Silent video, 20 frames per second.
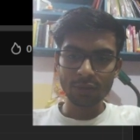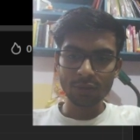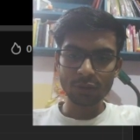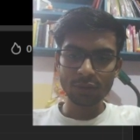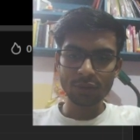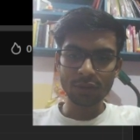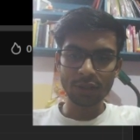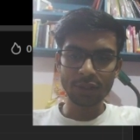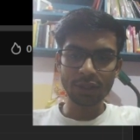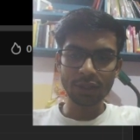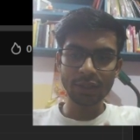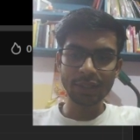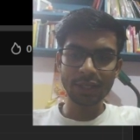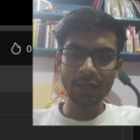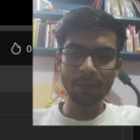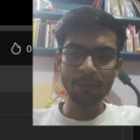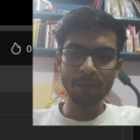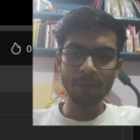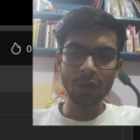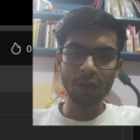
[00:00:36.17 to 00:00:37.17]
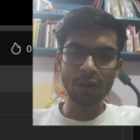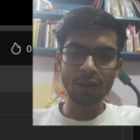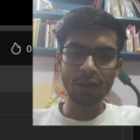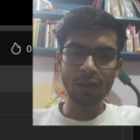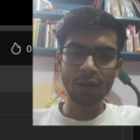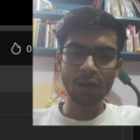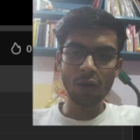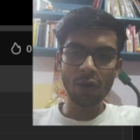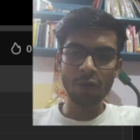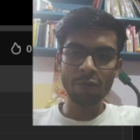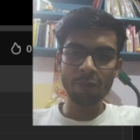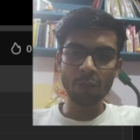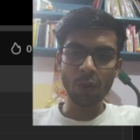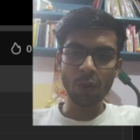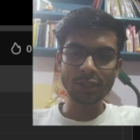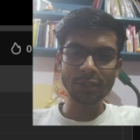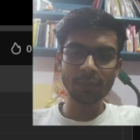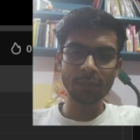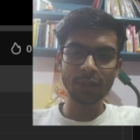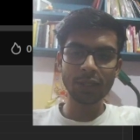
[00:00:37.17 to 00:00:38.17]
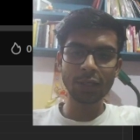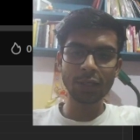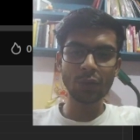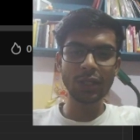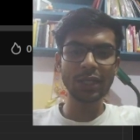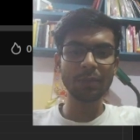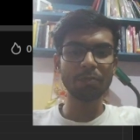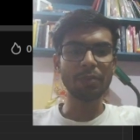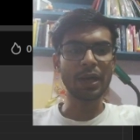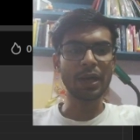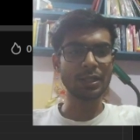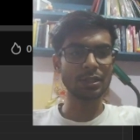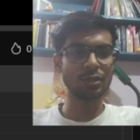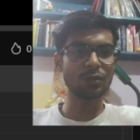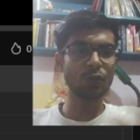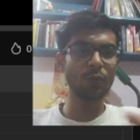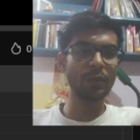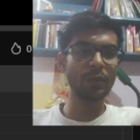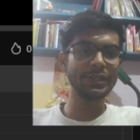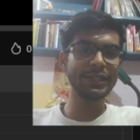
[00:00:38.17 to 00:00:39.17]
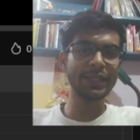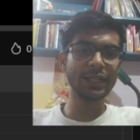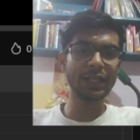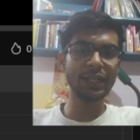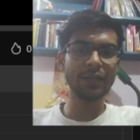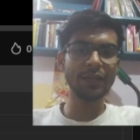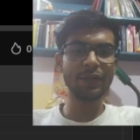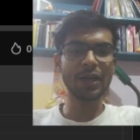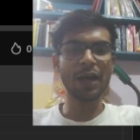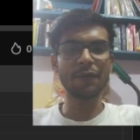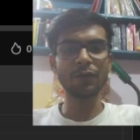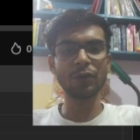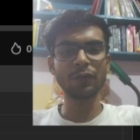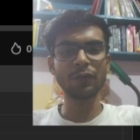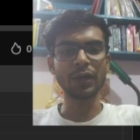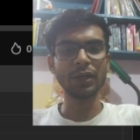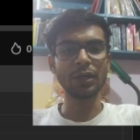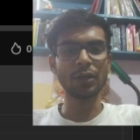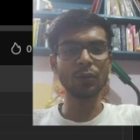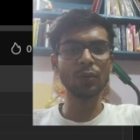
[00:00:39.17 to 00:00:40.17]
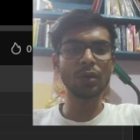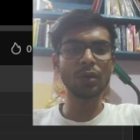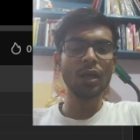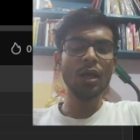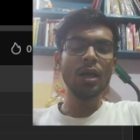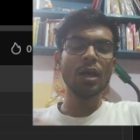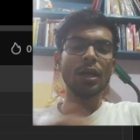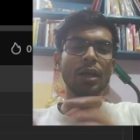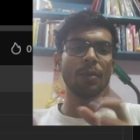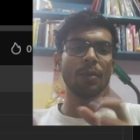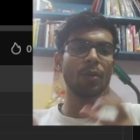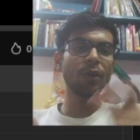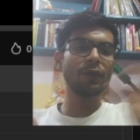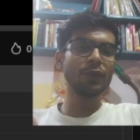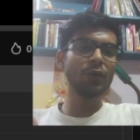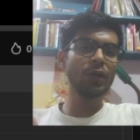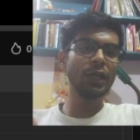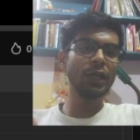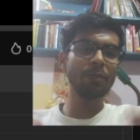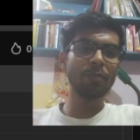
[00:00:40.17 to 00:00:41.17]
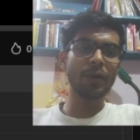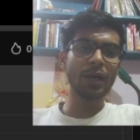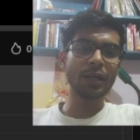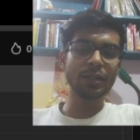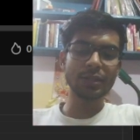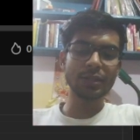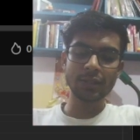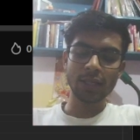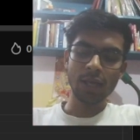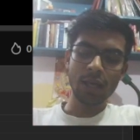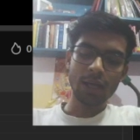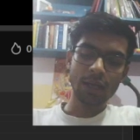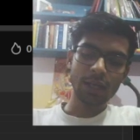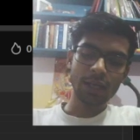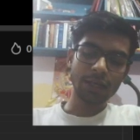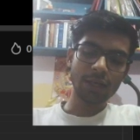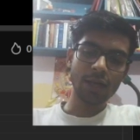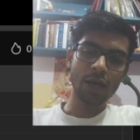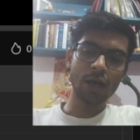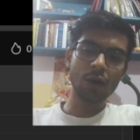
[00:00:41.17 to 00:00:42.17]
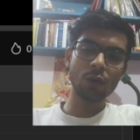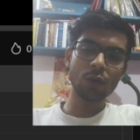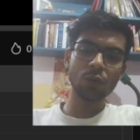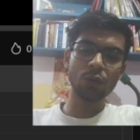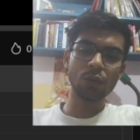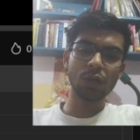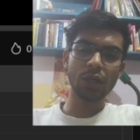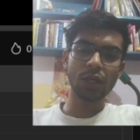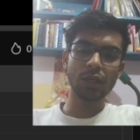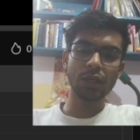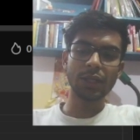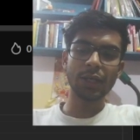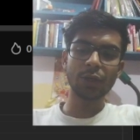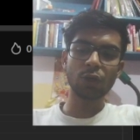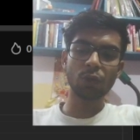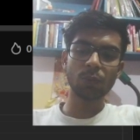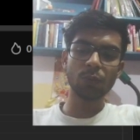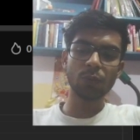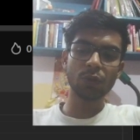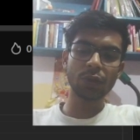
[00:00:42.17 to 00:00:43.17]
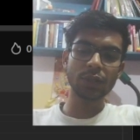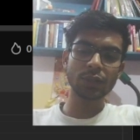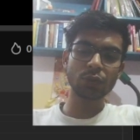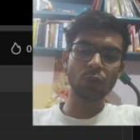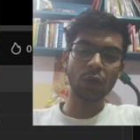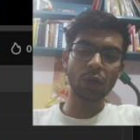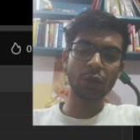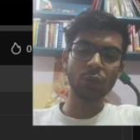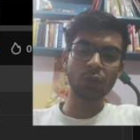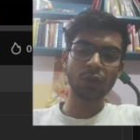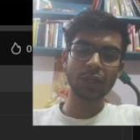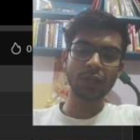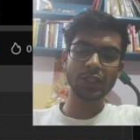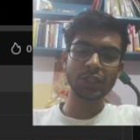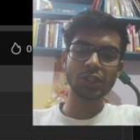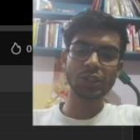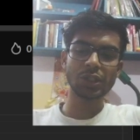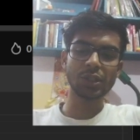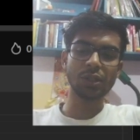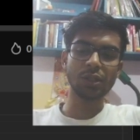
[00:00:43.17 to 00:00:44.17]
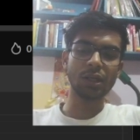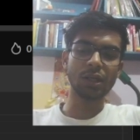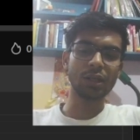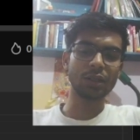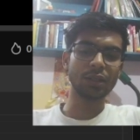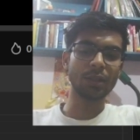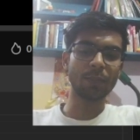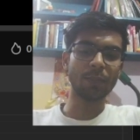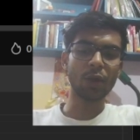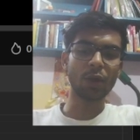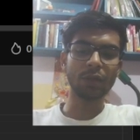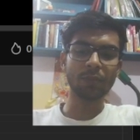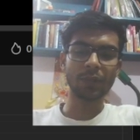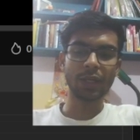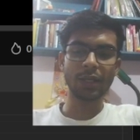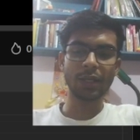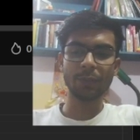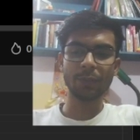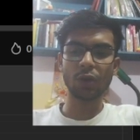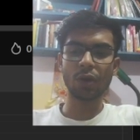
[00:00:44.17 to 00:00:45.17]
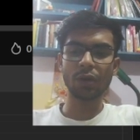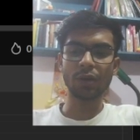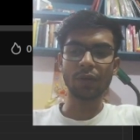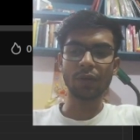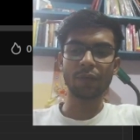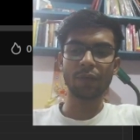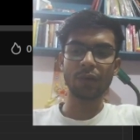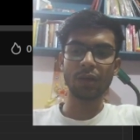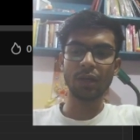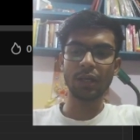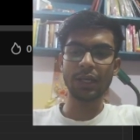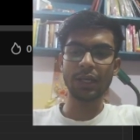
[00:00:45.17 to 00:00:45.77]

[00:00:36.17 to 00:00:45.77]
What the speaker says: return the number of possible unique paths. So basically we have to find out number of unique paths, like how that robot is going to reach the bottom right corner. Let